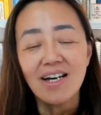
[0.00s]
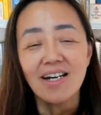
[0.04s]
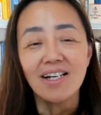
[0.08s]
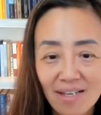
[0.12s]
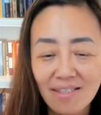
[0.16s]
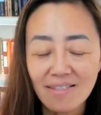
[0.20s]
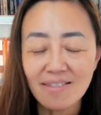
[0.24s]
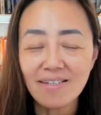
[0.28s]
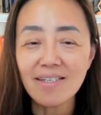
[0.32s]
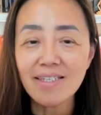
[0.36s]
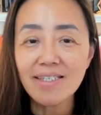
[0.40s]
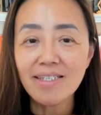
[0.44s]

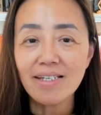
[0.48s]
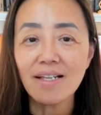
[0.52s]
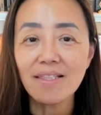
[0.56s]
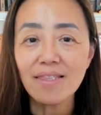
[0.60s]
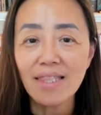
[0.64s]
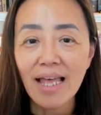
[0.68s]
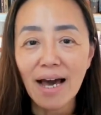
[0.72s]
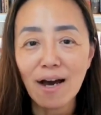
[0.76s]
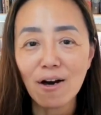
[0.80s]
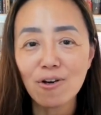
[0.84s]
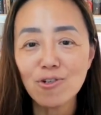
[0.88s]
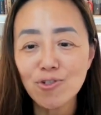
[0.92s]
This
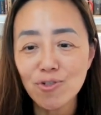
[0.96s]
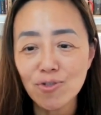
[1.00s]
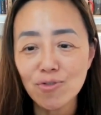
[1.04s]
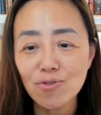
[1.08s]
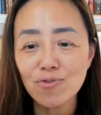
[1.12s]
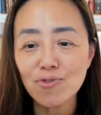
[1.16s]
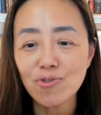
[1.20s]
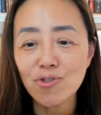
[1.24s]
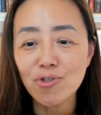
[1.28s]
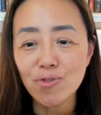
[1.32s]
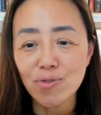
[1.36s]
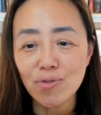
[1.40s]
allows
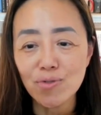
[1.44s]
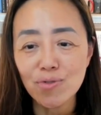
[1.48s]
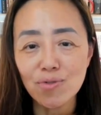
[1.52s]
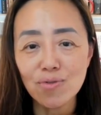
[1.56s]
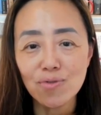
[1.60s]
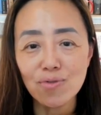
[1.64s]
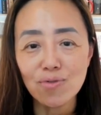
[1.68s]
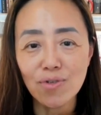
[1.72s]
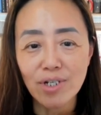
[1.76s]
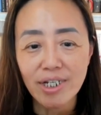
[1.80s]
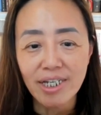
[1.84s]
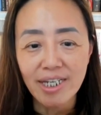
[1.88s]
you
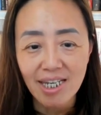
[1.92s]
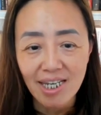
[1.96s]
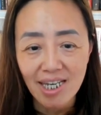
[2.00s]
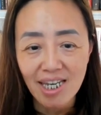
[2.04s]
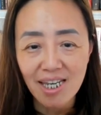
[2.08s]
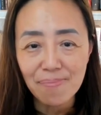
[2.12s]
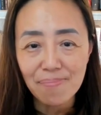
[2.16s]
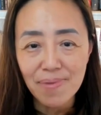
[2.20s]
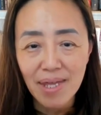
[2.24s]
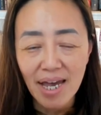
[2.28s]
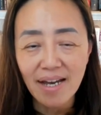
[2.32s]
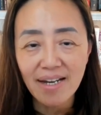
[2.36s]
to
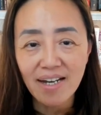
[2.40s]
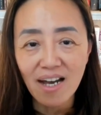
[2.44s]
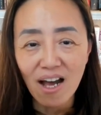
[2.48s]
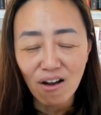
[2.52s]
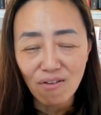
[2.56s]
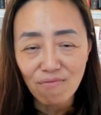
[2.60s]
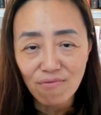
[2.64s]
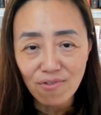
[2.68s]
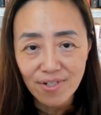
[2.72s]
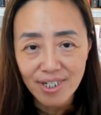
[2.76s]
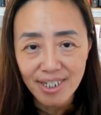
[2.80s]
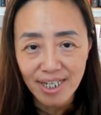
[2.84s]
keep that
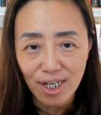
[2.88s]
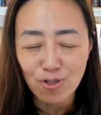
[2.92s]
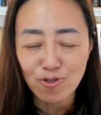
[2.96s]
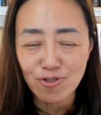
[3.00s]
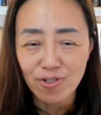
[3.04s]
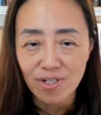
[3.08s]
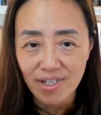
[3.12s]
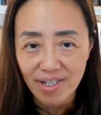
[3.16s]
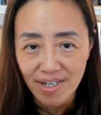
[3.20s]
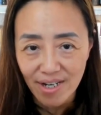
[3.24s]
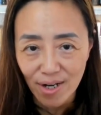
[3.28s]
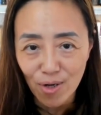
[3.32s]

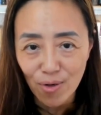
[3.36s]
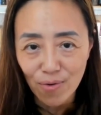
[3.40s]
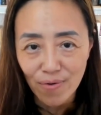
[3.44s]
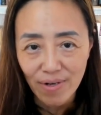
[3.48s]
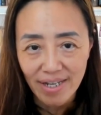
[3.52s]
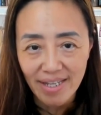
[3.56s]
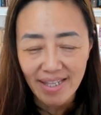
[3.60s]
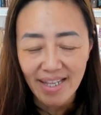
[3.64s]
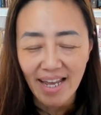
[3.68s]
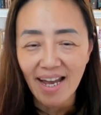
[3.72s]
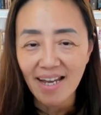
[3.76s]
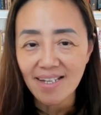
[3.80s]
conversation
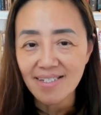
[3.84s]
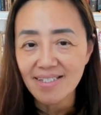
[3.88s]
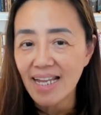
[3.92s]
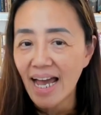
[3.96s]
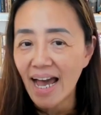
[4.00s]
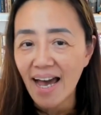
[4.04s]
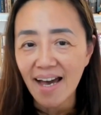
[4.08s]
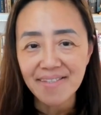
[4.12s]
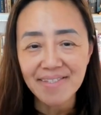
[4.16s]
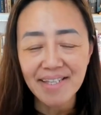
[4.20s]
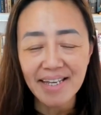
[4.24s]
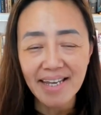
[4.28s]
going. And
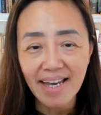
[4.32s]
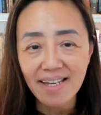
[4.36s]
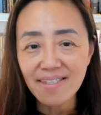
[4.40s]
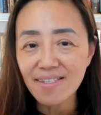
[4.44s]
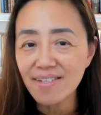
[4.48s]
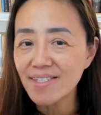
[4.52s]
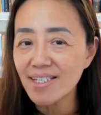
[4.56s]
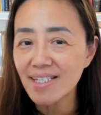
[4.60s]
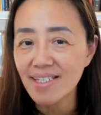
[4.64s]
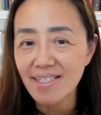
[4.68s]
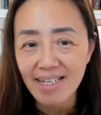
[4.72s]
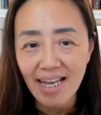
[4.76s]
at the end
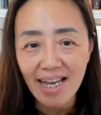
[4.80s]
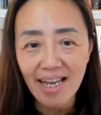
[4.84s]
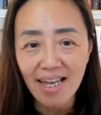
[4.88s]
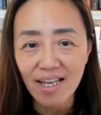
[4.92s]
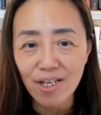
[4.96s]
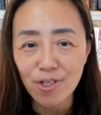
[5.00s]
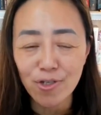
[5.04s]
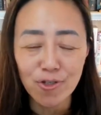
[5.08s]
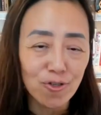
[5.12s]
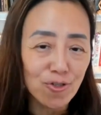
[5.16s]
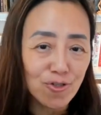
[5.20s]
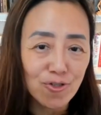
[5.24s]
of the
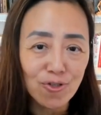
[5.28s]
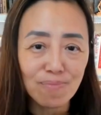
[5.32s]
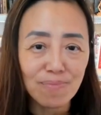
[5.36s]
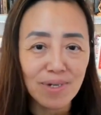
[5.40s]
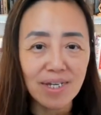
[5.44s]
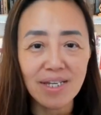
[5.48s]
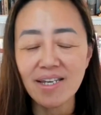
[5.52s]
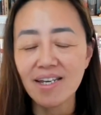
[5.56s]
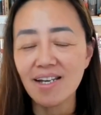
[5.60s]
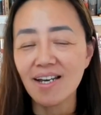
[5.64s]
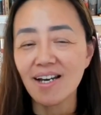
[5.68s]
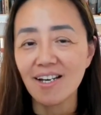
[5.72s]
day, social
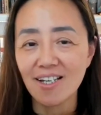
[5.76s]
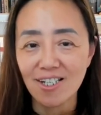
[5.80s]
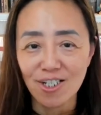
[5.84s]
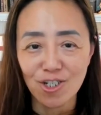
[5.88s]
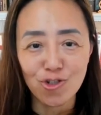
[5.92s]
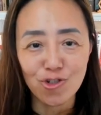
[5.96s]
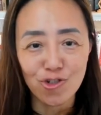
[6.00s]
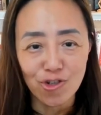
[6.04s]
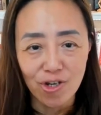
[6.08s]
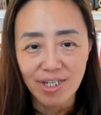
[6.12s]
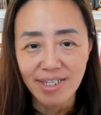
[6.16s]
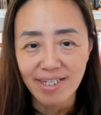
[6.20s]
media
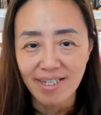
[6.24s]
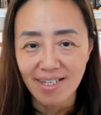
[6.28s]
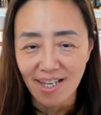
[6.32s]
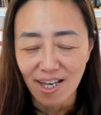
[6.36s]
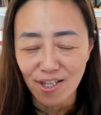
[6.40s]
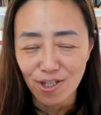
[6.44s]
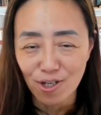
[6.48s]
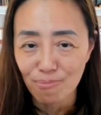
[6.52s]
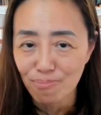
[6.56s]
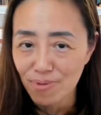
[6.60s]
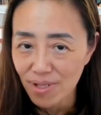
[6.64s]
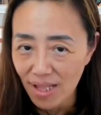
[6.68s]
is just
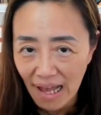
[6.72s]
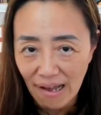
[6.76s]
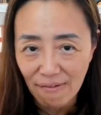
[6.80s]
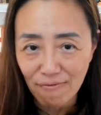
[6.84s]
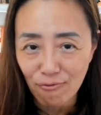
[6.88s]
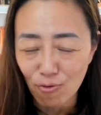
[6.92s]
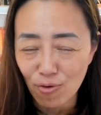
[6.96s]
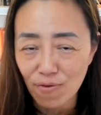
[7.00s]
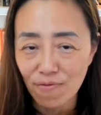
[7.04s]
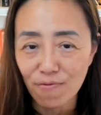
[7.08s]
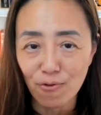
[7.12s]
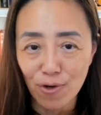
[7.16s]
another
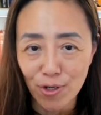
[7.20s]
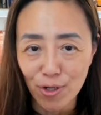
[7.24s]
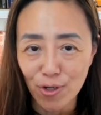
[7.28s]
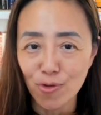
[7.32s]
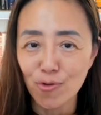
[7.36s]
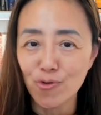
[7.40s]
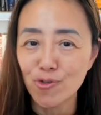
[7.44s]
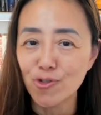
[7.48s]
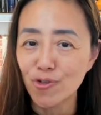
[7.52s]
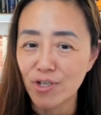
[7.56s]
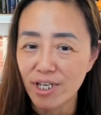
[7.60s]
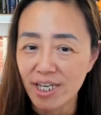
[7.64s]
platform for
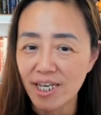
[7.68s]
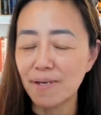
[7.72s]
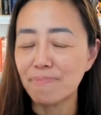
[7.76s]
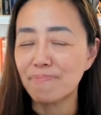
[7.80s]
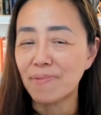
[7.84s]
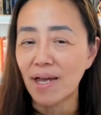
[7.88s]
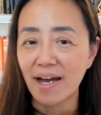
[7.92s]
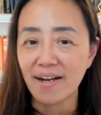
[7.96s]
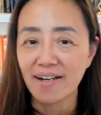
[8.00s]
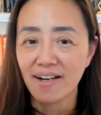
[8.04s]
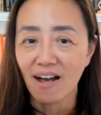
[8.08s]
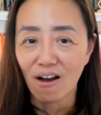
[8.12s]
you to keep
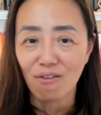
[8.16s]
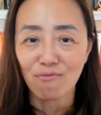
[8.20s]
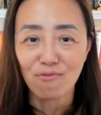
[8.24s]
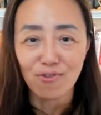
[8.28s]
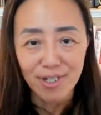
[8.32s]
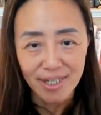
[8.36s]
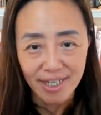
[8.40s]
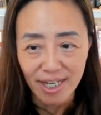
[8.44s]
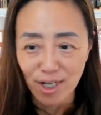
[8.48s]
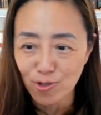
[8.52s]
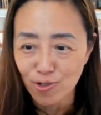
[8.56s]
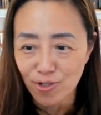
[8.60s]
that
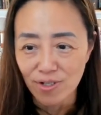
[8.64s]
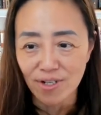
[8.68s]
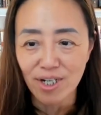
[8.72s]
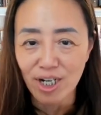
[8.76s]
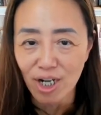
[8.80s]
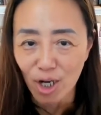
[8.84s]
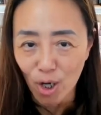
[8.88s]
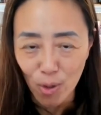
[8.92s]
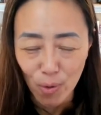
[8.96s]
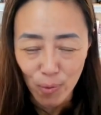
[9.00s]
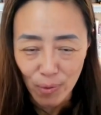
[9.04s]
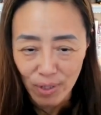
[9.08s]
conversation
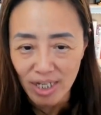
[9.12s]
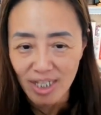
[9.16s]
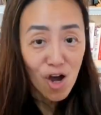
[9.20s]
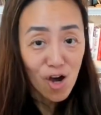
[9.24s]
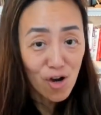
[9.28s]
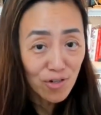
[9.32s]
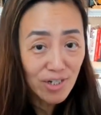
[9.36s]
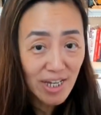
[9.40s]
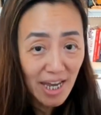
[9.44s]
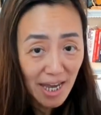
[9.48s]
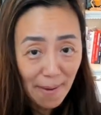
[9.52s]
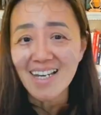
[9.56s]
going.
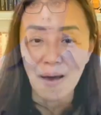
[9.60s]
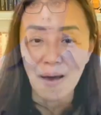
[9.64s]
Okay.